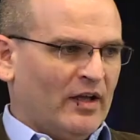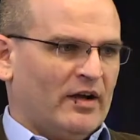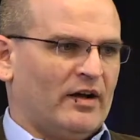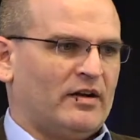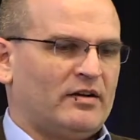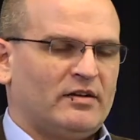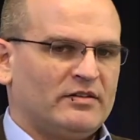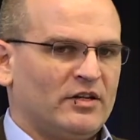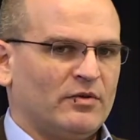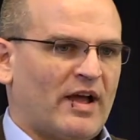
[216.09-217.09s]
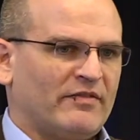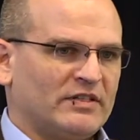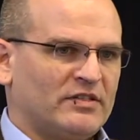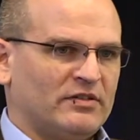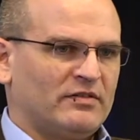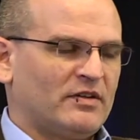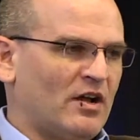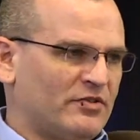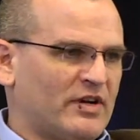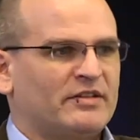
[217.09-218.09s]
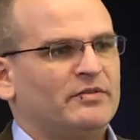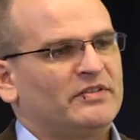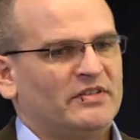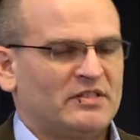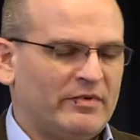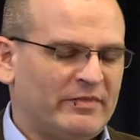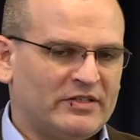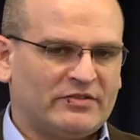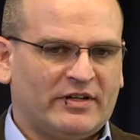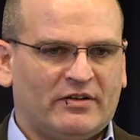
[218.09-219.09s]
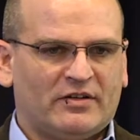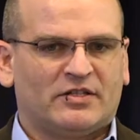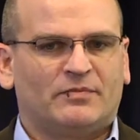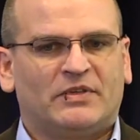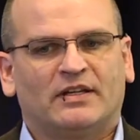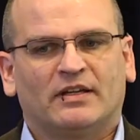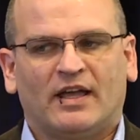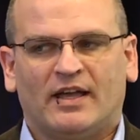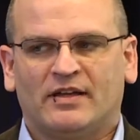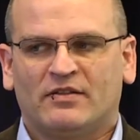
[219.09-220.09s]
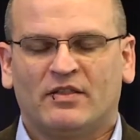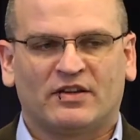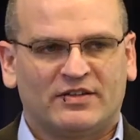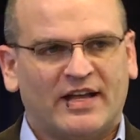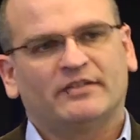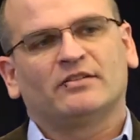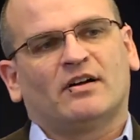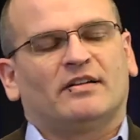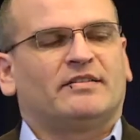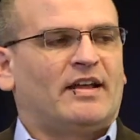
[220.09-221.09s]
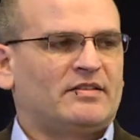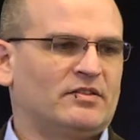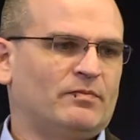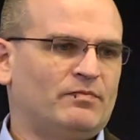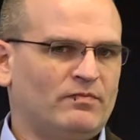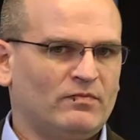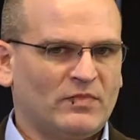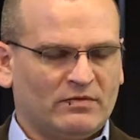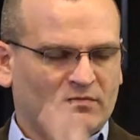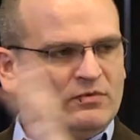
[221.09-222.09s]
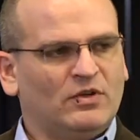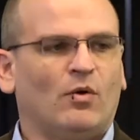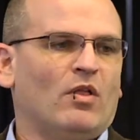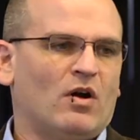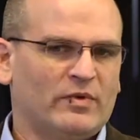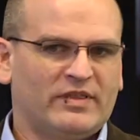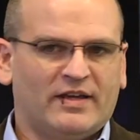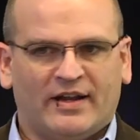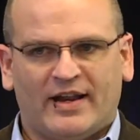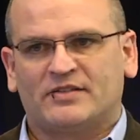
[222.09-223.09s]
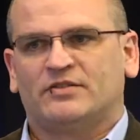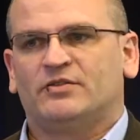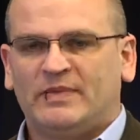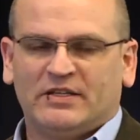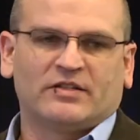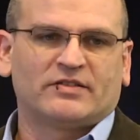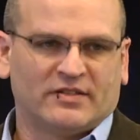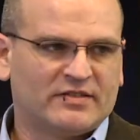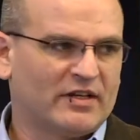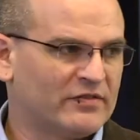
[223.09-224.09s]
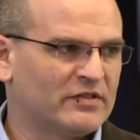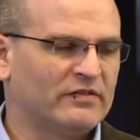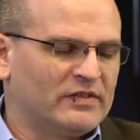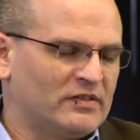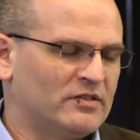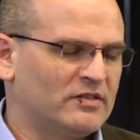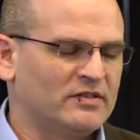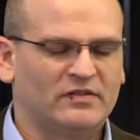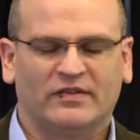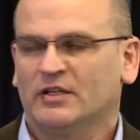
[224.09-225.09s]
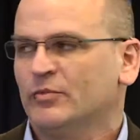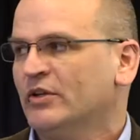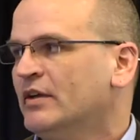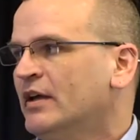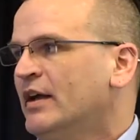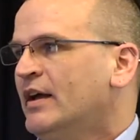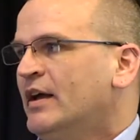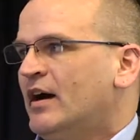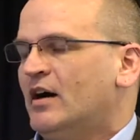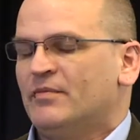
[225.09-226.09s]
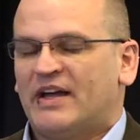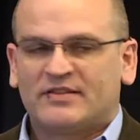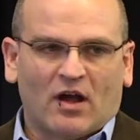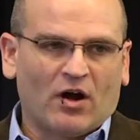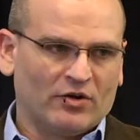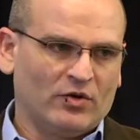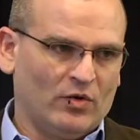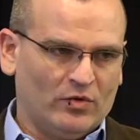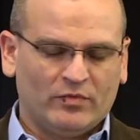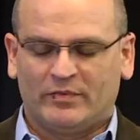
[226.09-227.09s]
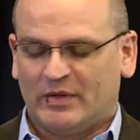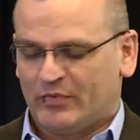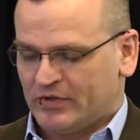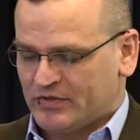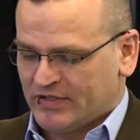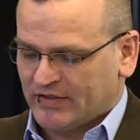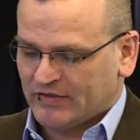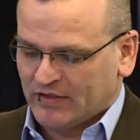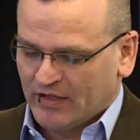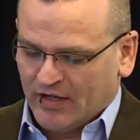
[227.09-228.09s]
having to contract to a system administrator or something. And the technical content has to go along with that. It has to be just as self-service and just as available. That's our goal when we produce this.